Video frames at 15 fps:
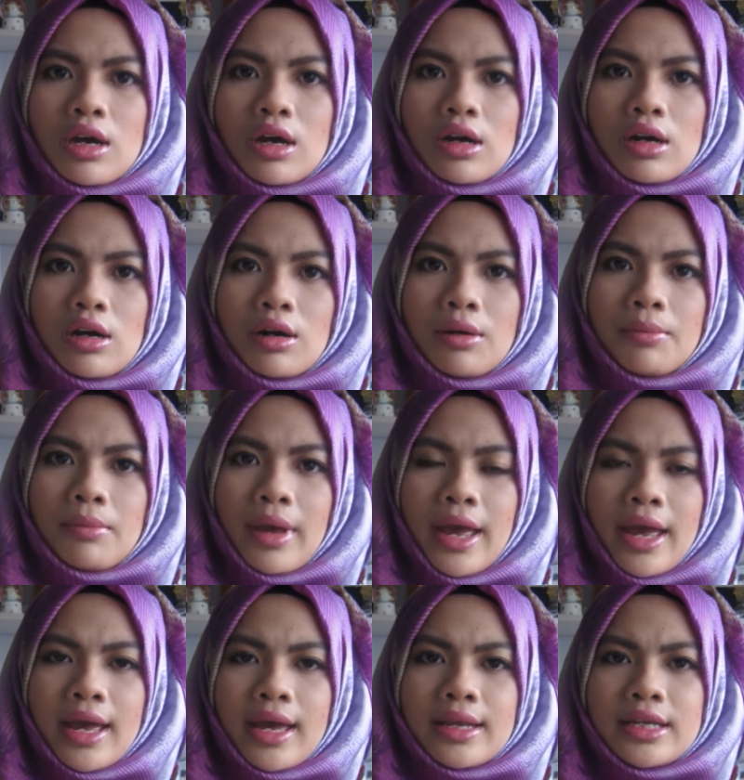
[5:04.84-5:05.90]

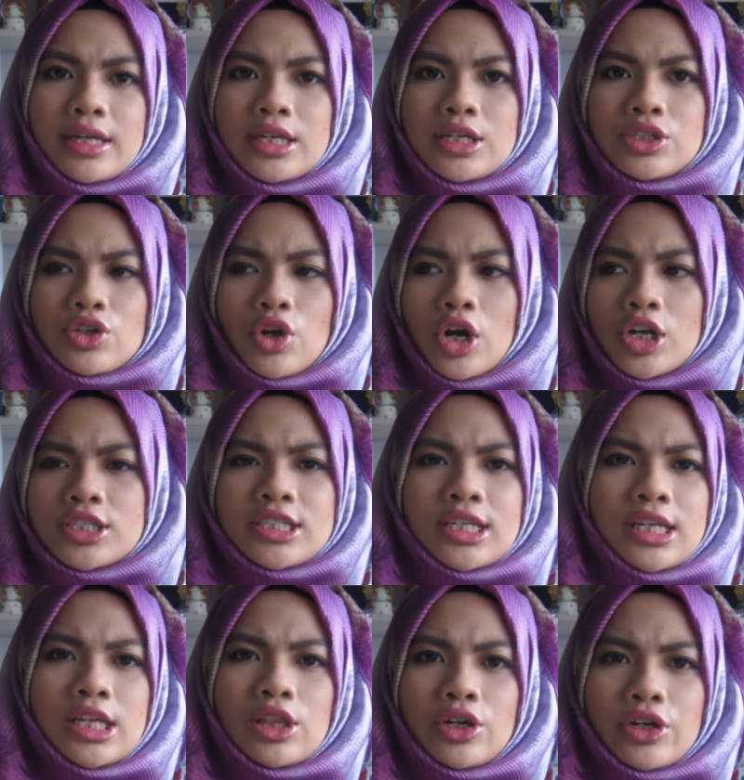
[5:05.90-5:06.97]
and he's
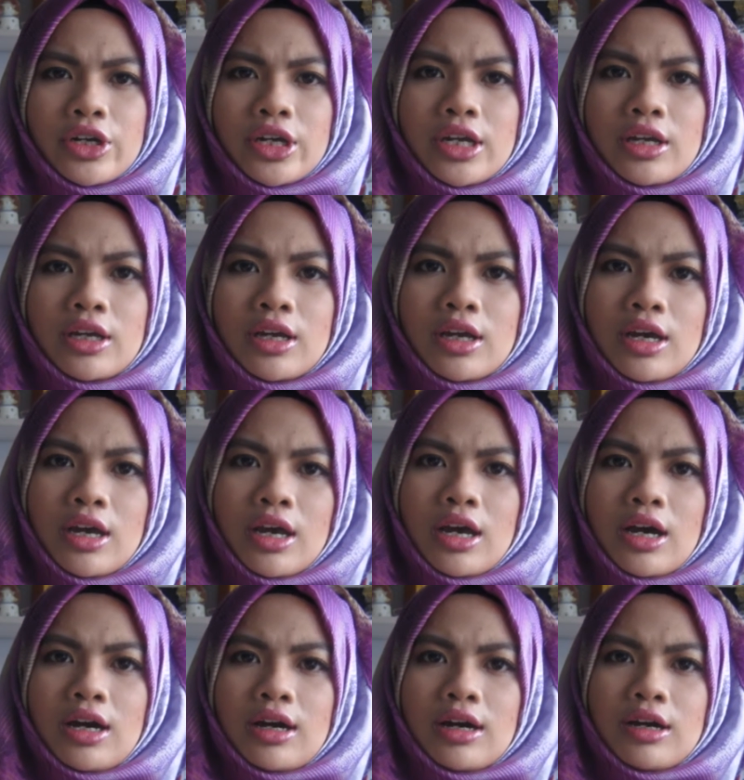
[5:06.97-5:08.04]
constantly learning
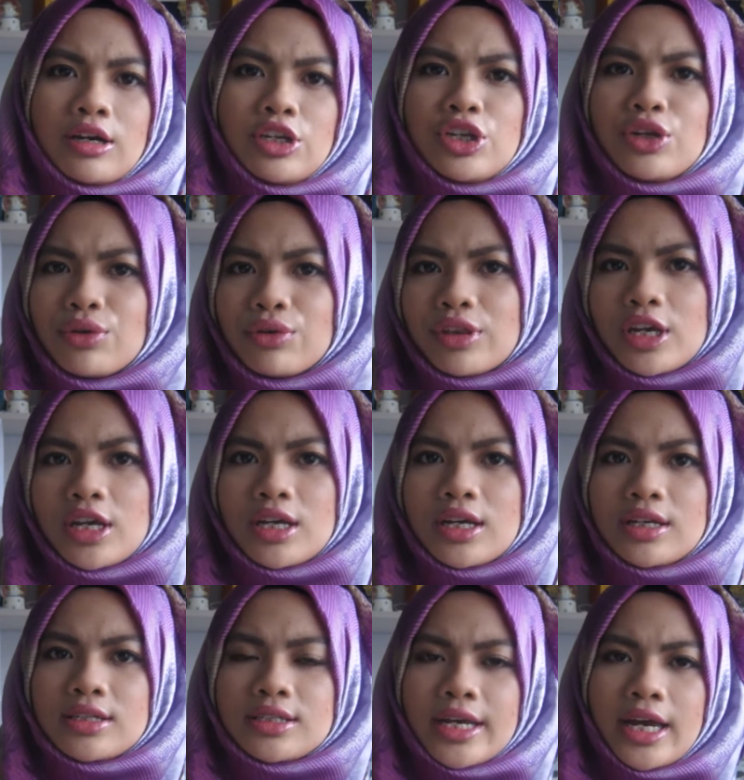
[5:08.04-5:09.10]
new
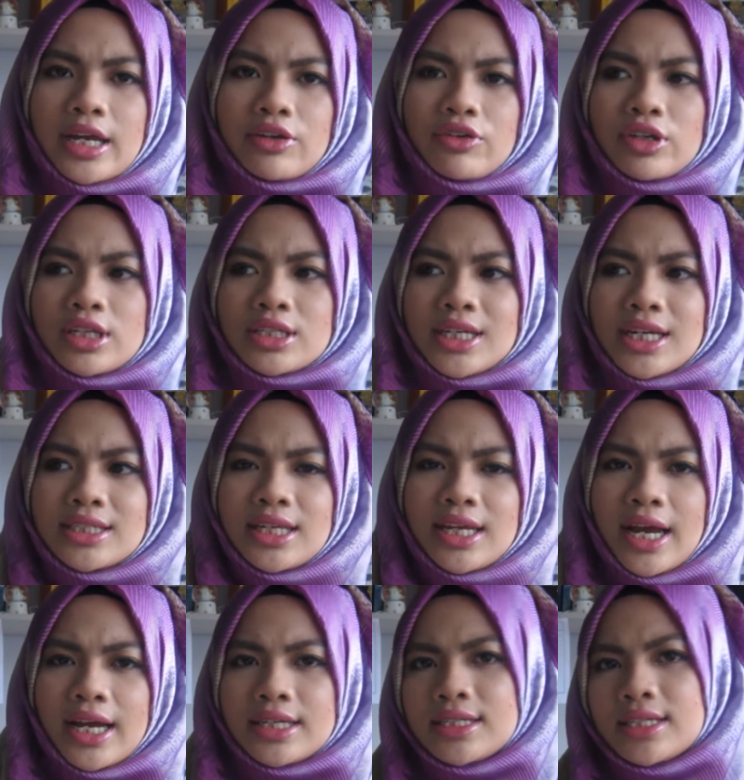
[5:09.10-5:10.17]
things and criticizing
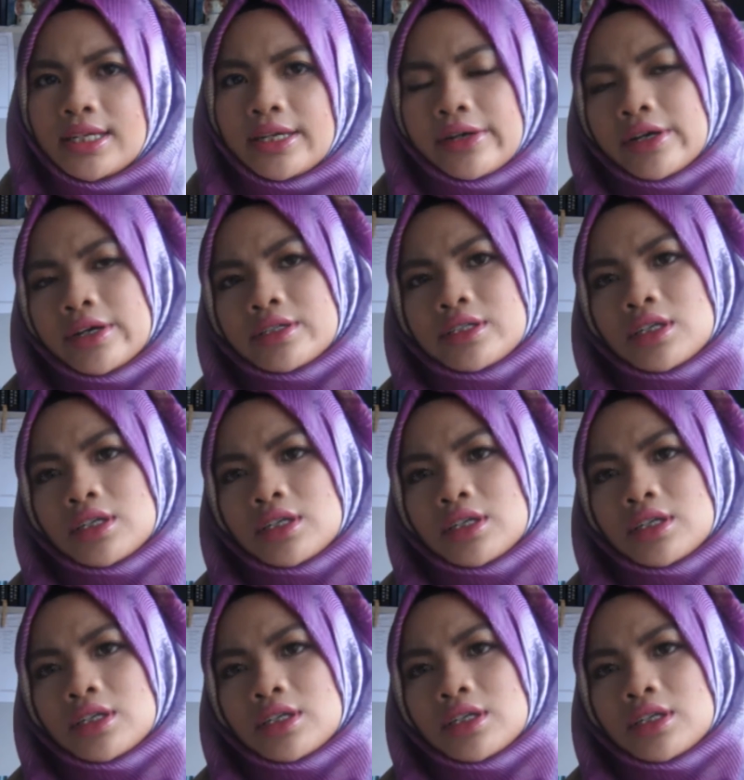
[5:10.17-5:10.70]
ideas.